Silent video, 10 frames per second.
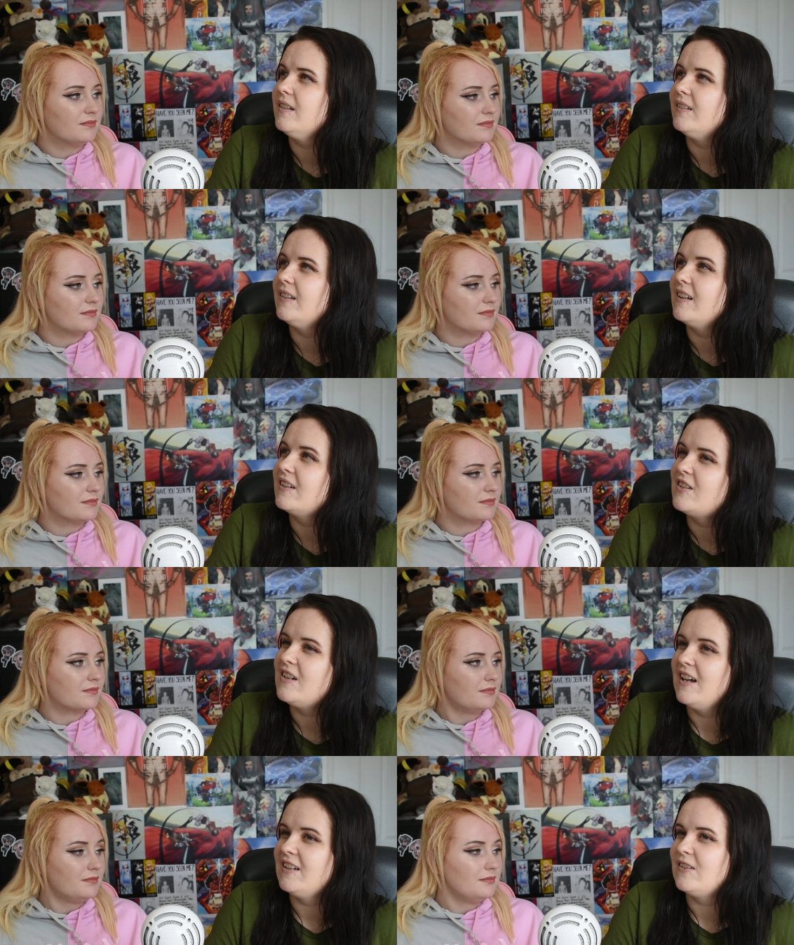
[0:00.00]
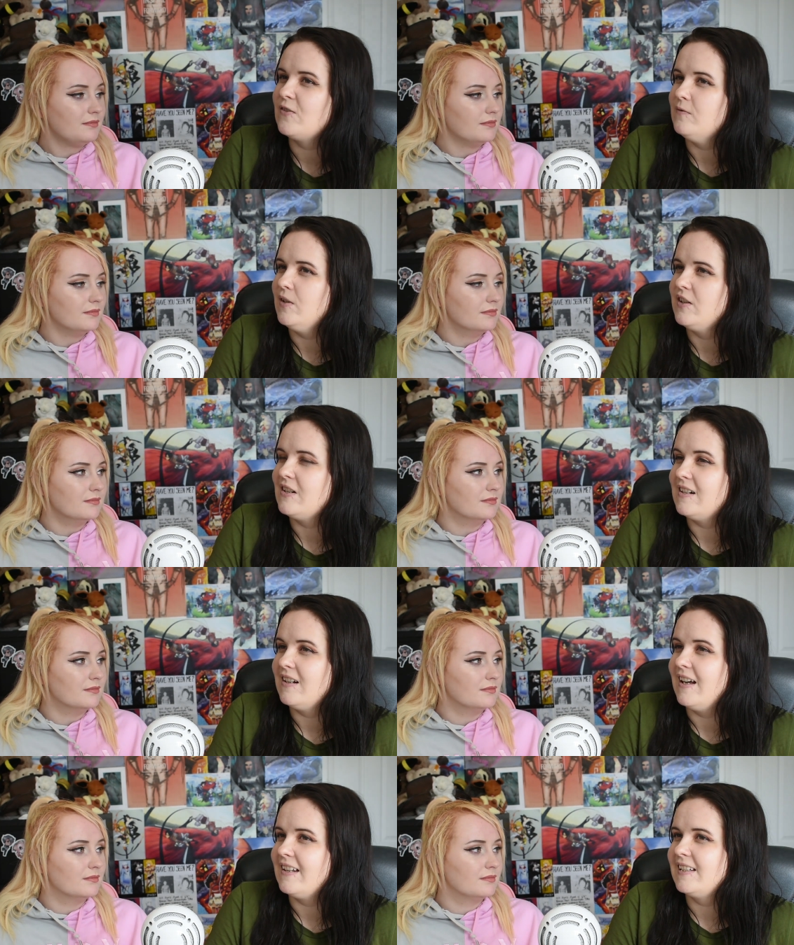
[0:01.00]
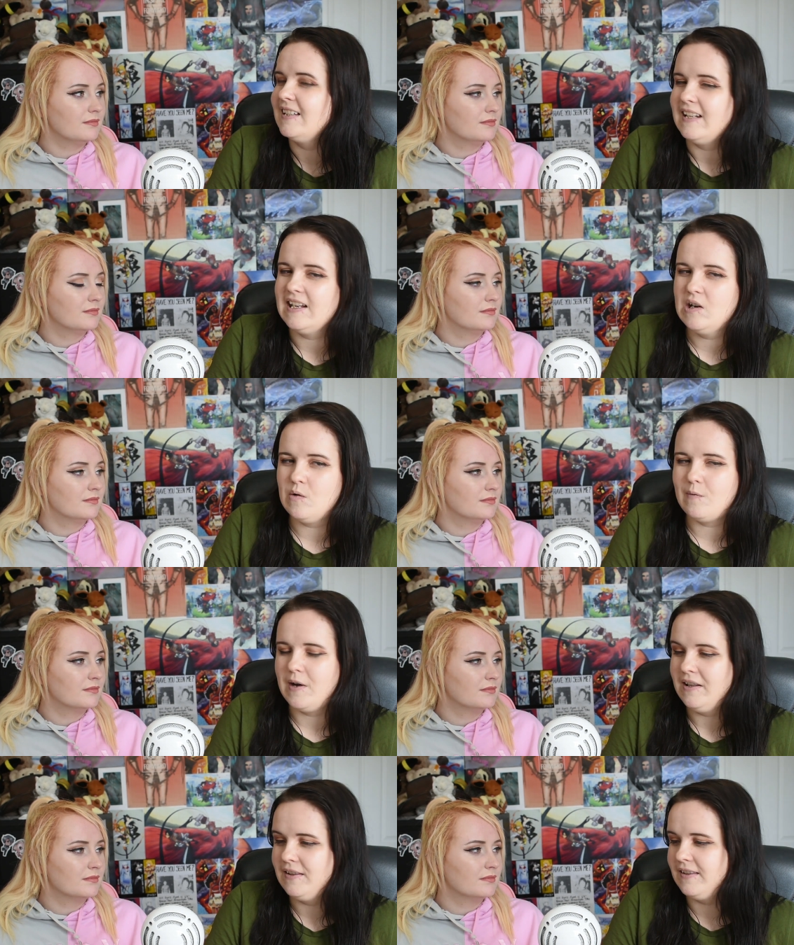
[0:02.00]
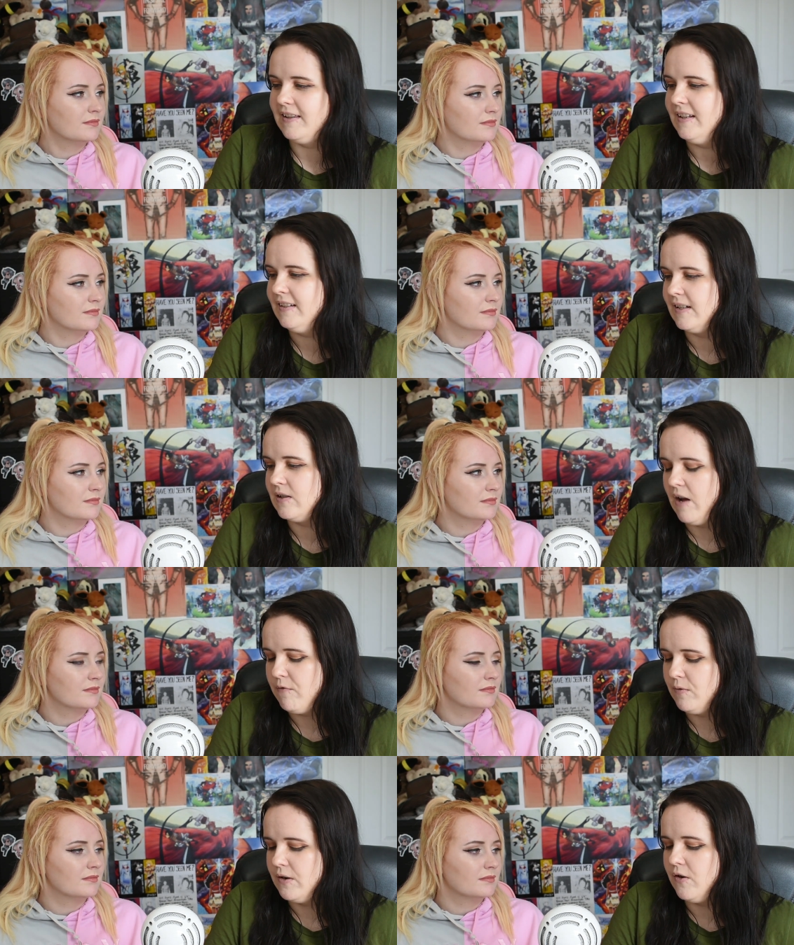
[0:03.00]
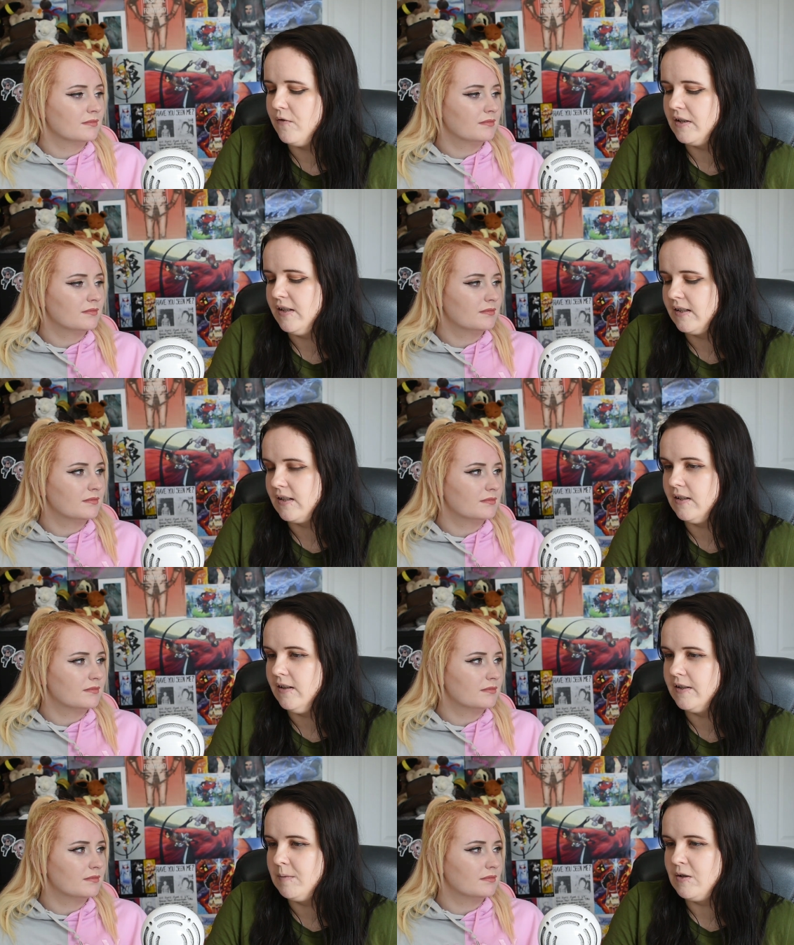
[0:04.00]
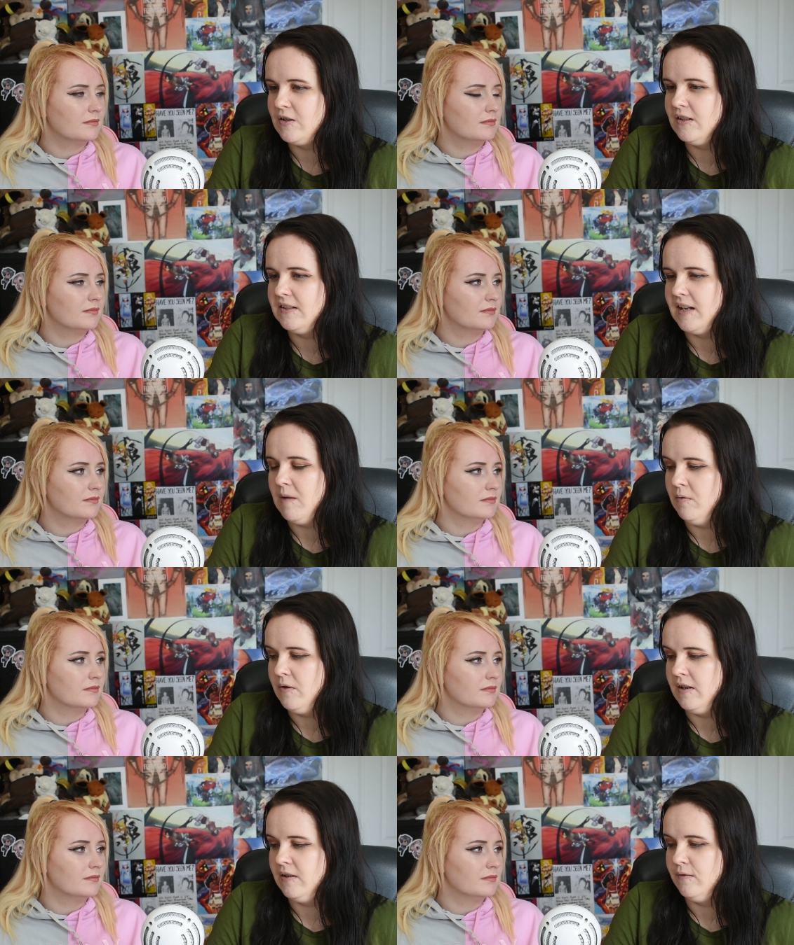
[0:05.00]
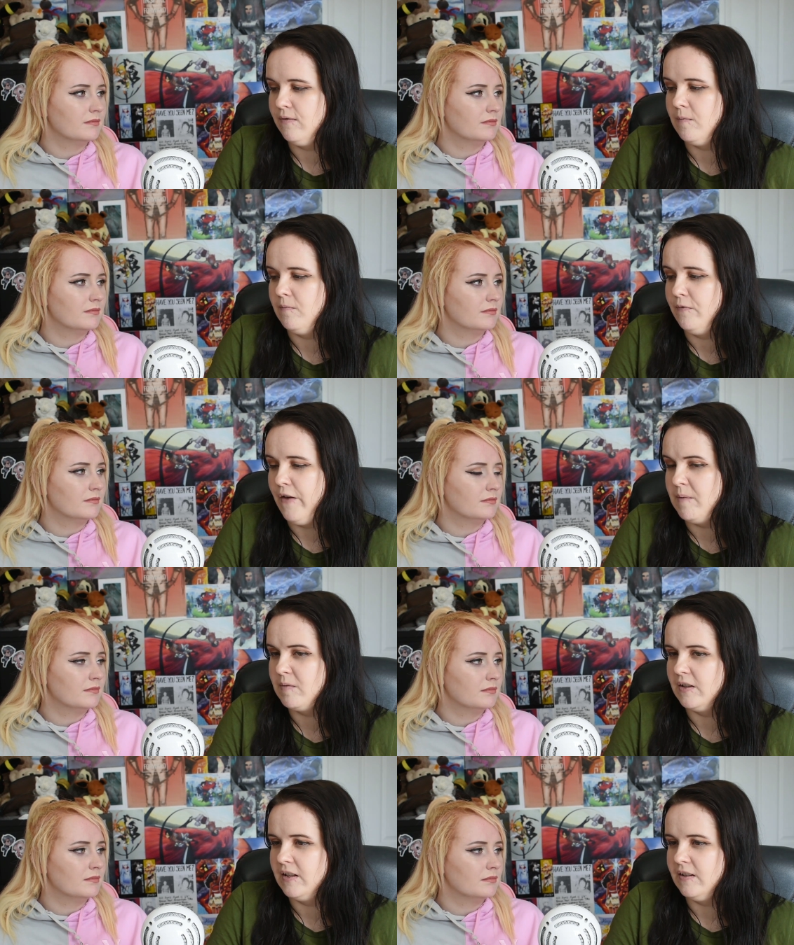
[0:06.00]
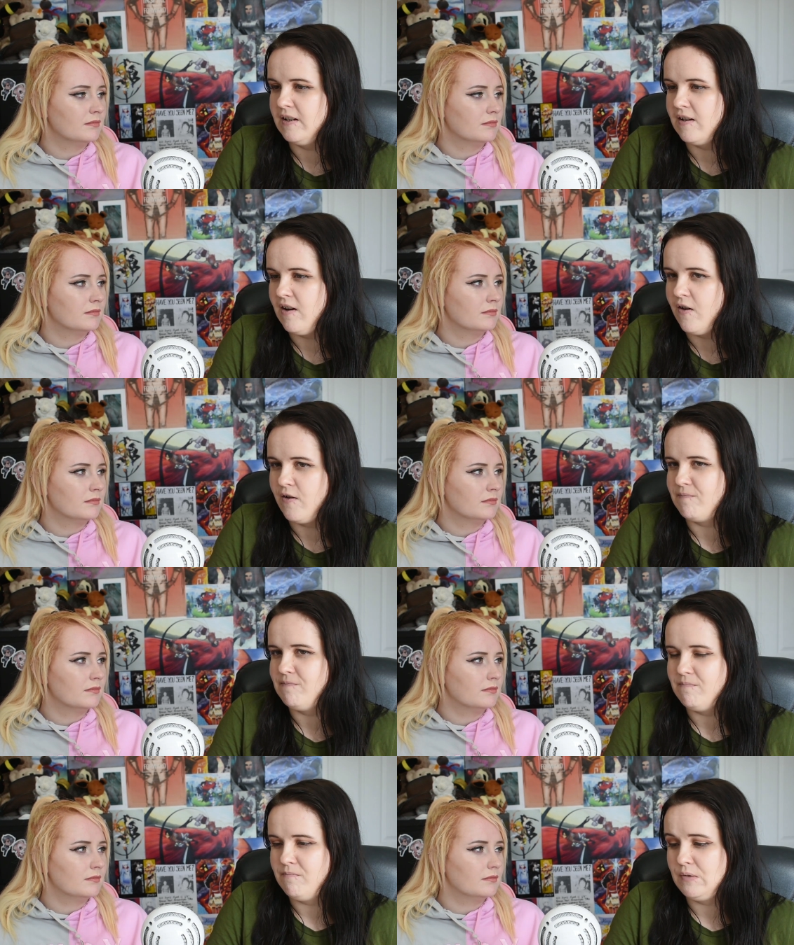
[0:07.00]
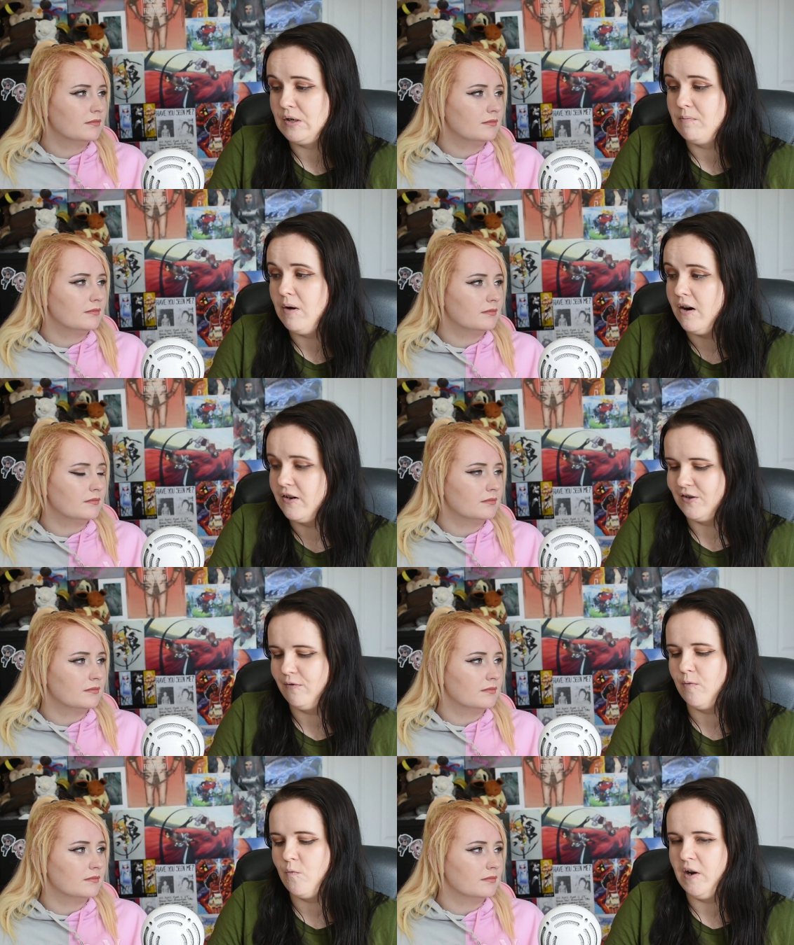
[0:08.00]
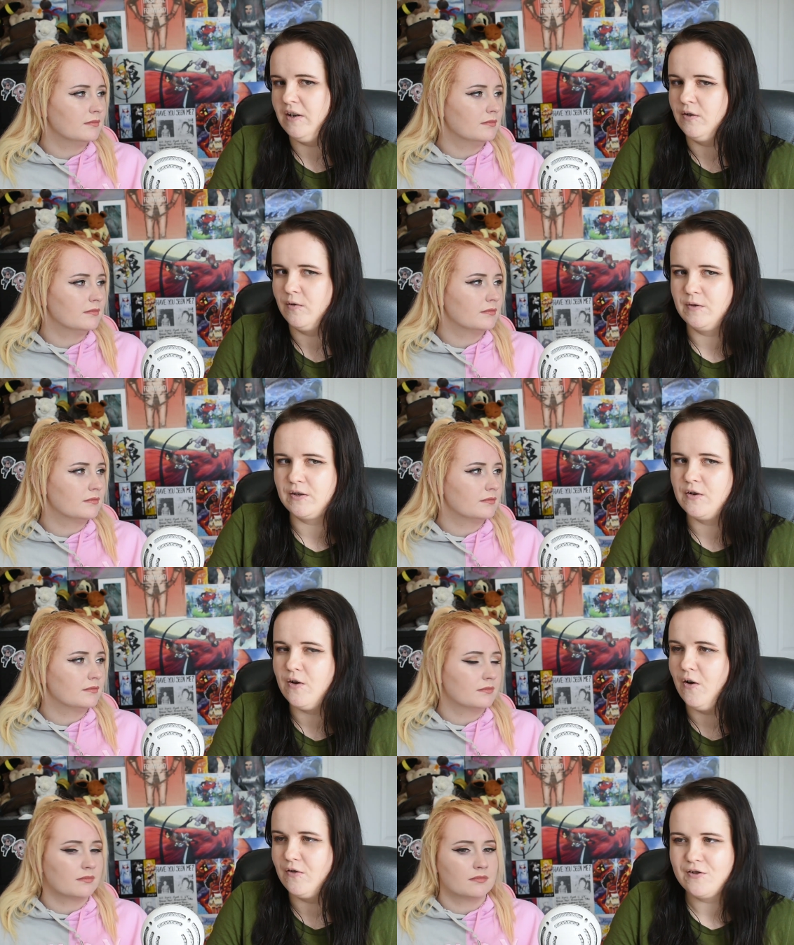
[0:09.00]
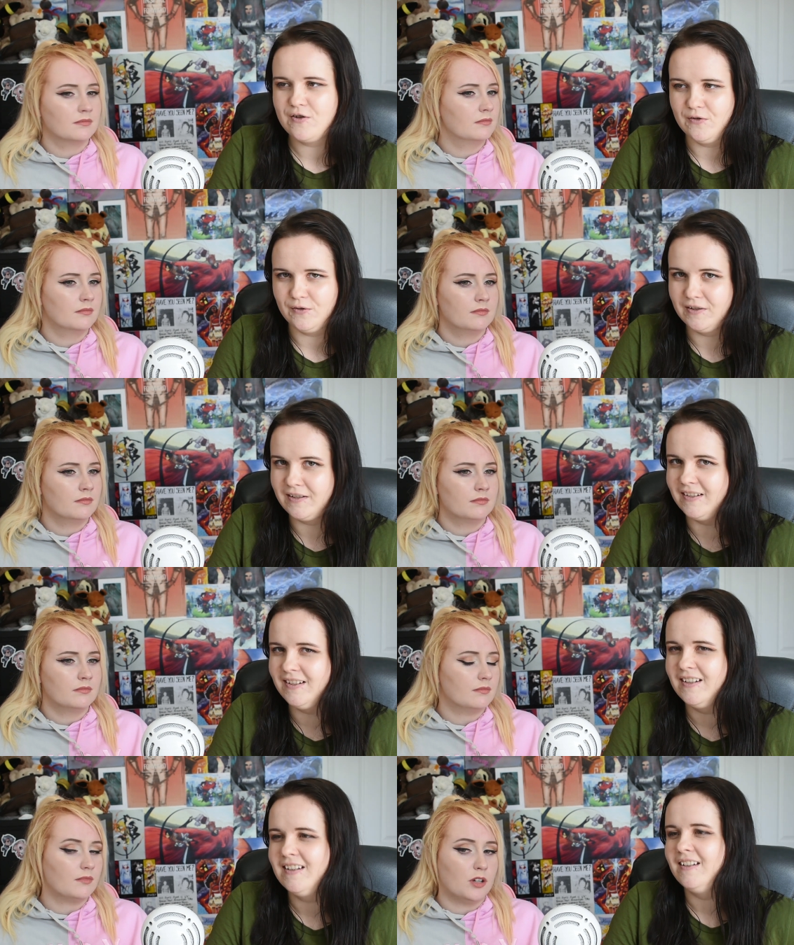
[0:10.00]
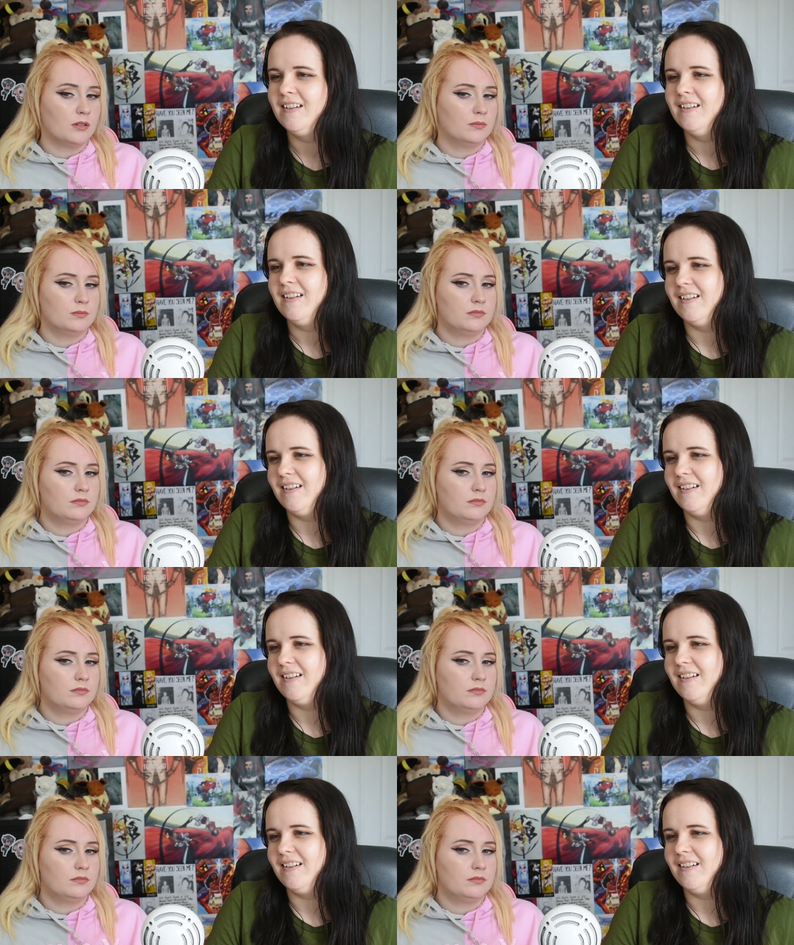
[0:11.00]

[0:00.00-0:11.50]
Speaker 1: like she has so much at stake with this and everyone obviously does but she's separated from family like her departure from winter was not good no